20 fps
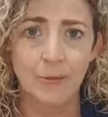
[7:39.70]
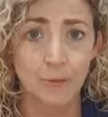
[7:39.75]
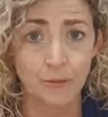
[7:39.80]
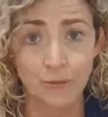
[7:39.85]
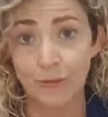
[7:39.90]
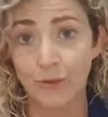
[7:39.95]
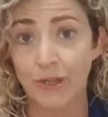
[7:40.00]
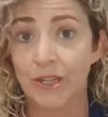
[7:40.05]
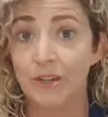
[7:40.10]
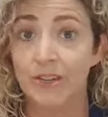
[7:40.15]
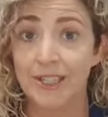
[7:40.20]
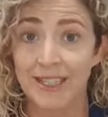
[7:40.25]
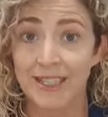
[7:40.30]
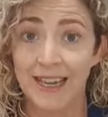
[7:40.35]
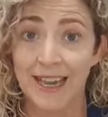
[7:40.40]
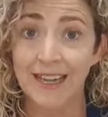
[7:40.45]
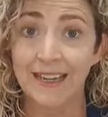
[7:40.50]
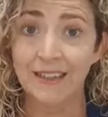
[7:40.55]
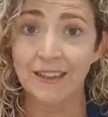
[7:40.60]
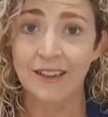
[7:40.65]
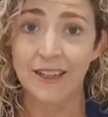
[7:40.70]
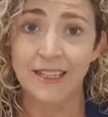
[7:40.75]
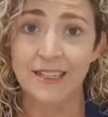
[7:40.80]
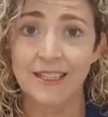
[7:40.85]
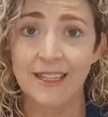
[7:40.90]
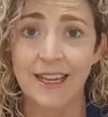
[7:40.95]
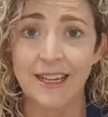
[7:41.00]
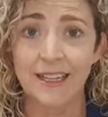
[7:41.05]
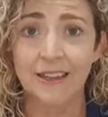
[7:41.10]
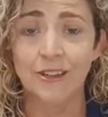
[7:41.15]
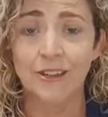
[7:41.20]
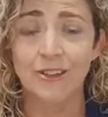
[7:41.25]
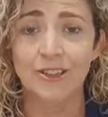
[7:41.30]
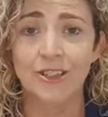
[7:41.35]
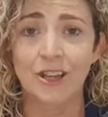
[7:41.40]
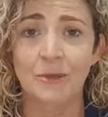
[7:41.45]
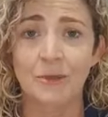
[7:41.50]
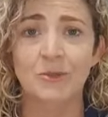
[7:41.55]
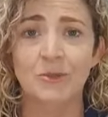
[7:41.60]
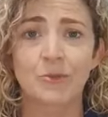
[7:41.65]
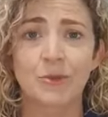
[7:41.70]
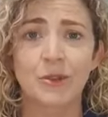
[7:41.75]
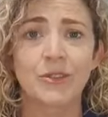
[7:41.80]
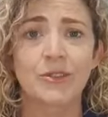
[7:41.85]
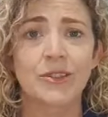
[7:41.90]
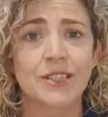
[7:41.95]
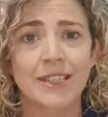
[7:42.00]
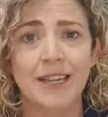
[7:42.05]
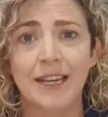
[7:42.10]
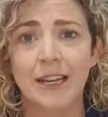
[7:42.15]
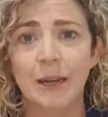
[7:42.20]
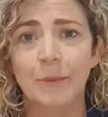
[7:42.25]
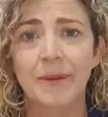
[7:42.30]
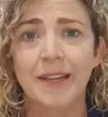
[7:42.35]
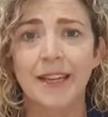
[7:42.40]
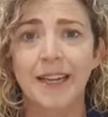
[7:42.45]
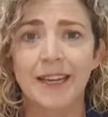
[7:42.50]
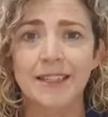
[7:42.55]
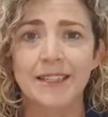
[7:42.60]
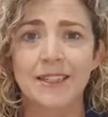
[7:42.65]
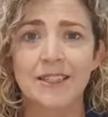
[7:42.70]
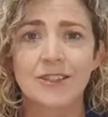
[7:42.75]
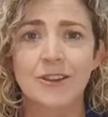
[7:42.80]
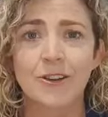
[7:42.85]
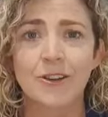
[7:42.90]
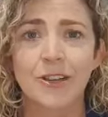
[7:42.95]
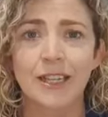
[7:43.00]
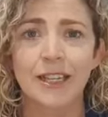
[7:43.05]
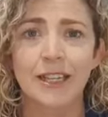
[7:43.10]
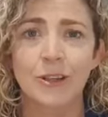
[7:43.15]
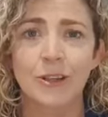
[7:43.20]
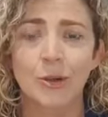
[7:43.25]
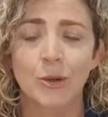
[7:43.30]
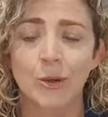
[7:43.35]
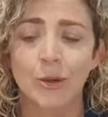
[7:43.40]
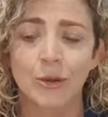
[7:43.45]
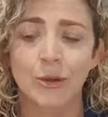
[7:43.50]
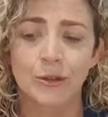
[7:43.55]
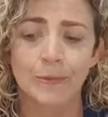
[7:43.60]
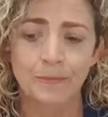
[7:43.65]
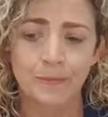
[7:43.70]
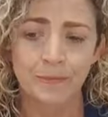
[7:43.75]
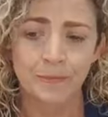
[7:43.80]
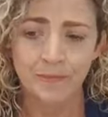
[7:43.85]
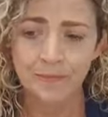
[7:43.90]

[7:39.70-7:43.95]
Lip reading: rear its head, let's say in those terms, rear its head up again so that it could